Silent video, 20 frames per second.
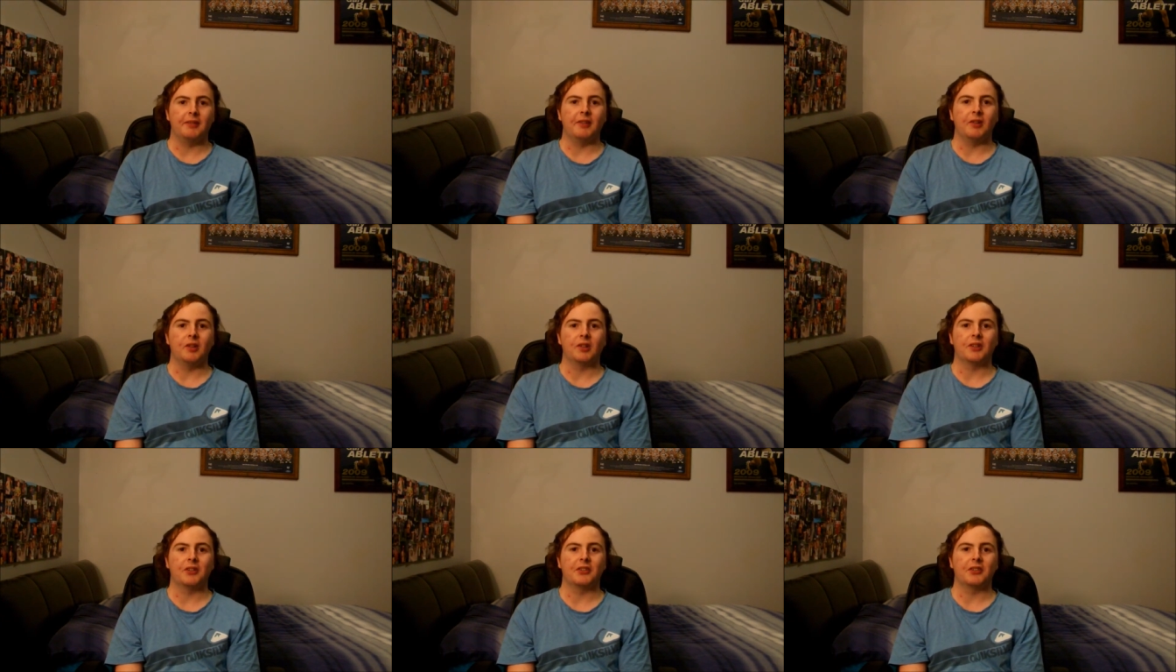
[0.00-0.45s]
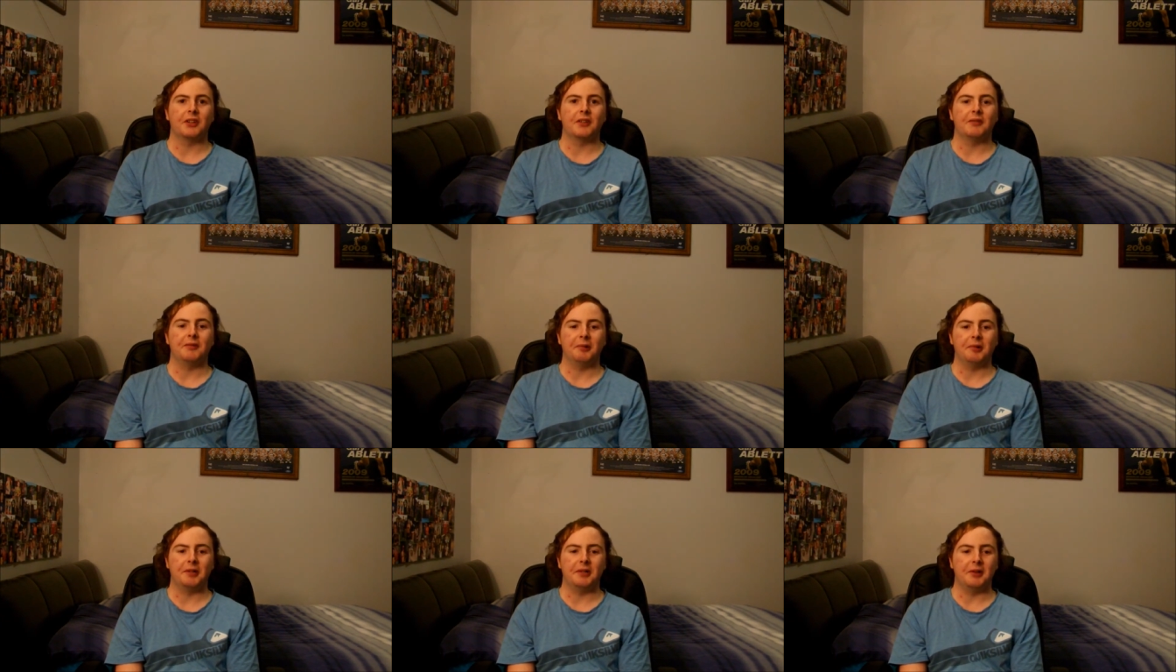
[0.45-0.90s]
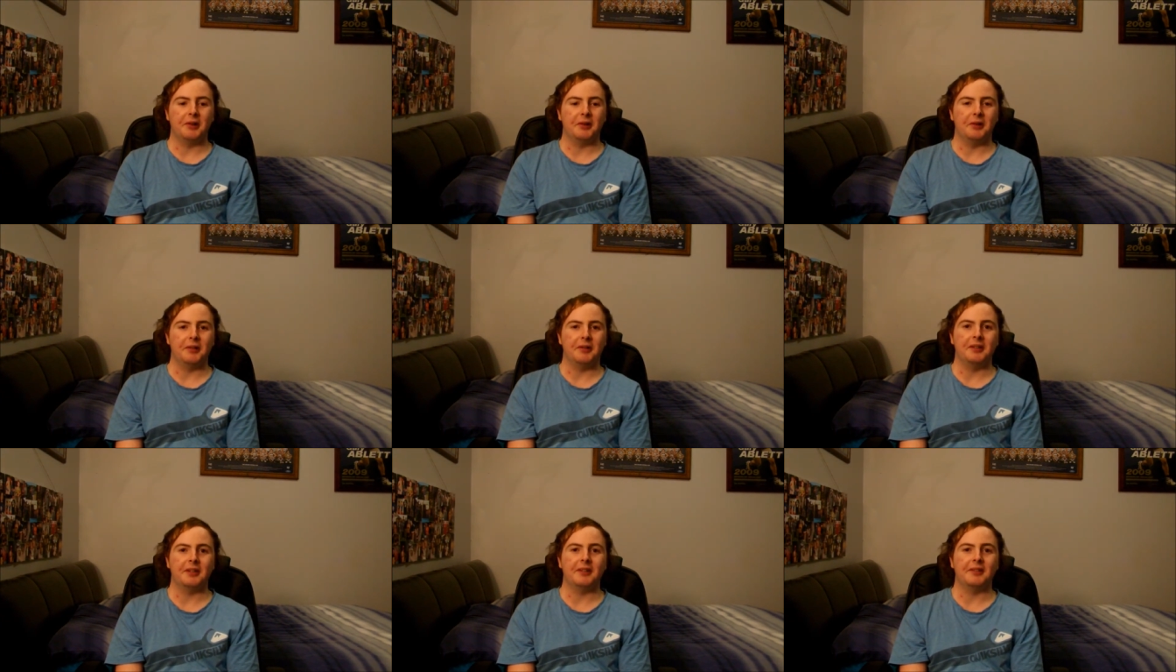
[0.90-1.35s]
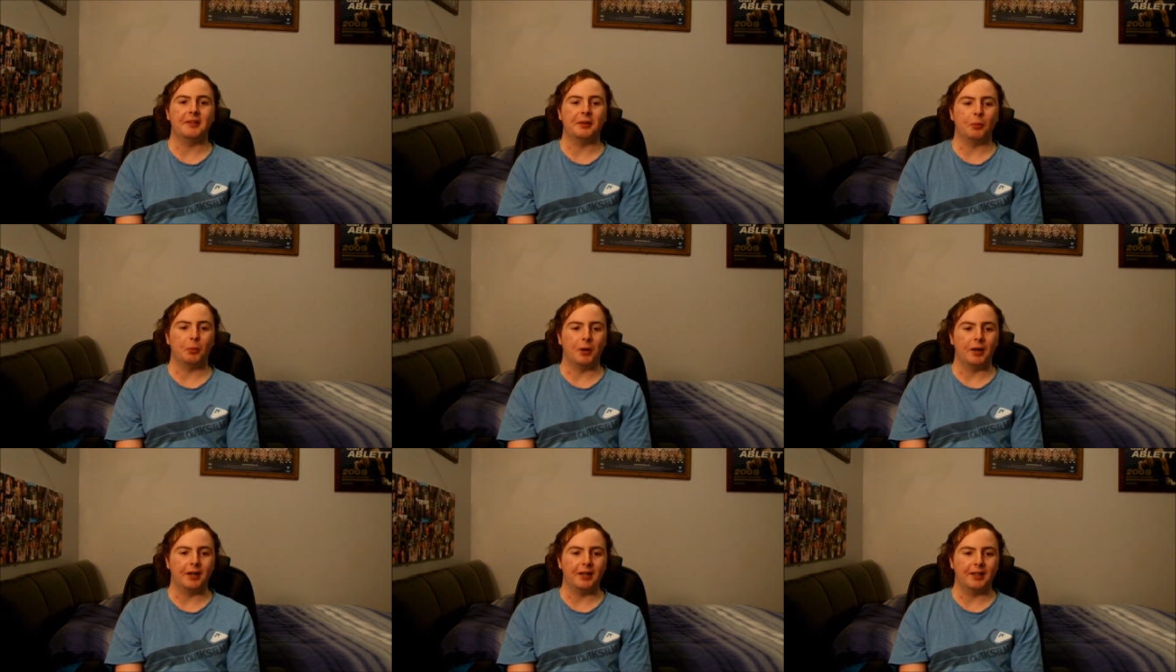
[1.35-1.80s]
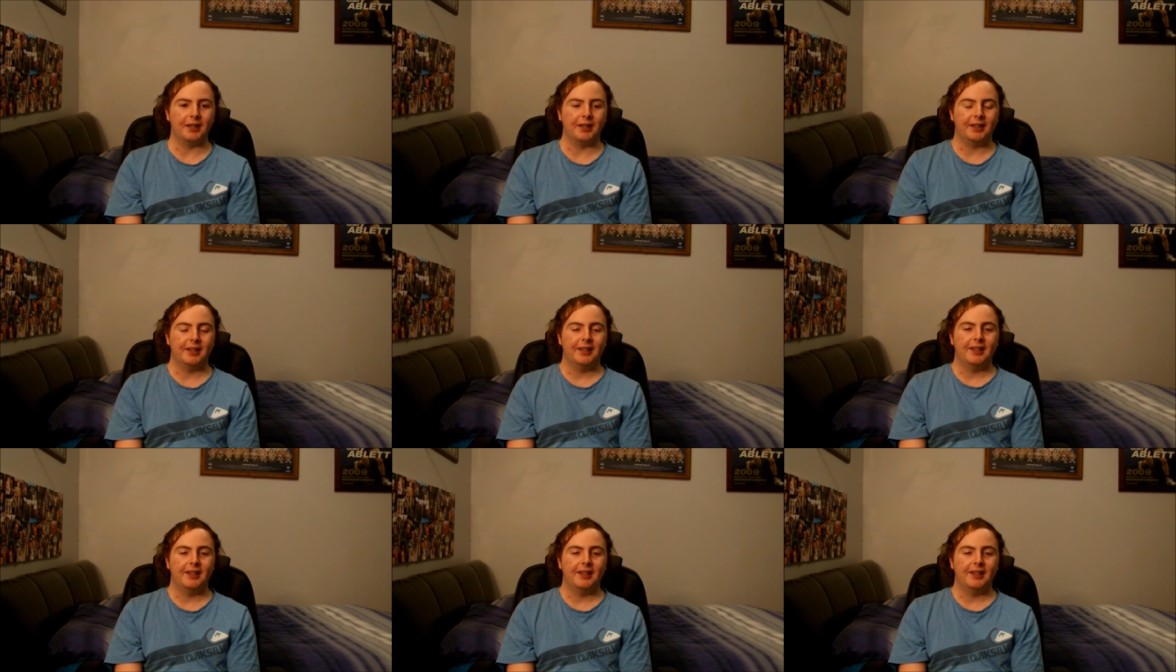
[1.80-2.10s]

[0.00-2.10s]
We'd like to see footy earlier in the week.